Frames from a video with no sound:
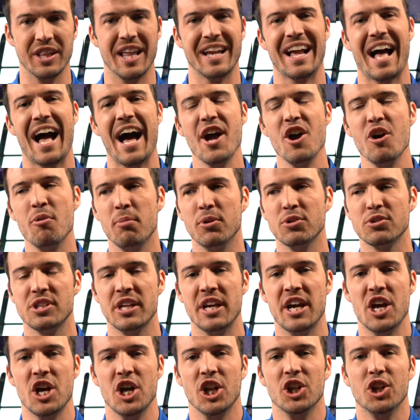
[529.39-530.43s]
like I almost
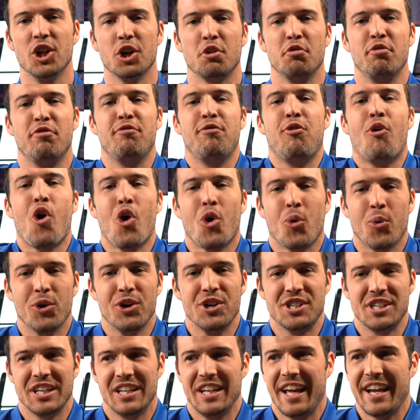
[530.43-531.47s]
look
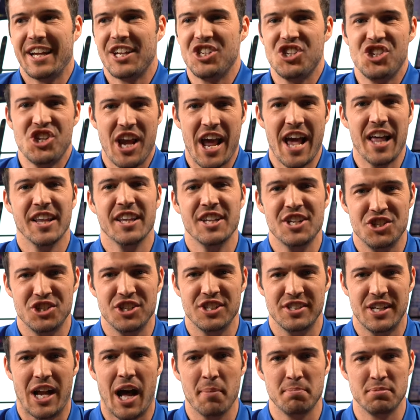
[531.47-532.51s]
forward to like challenges
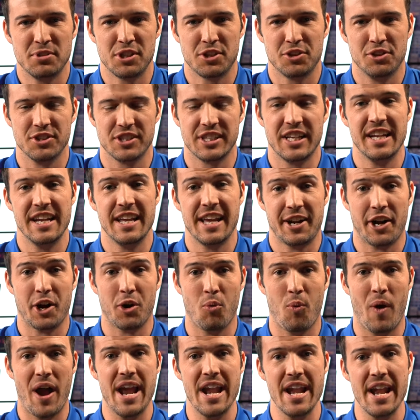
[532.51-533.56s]
and obstacles getting in our
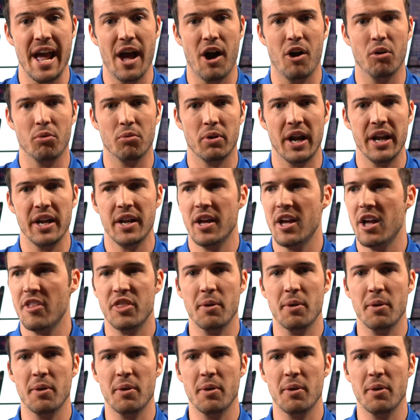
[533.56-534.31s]
way now, right?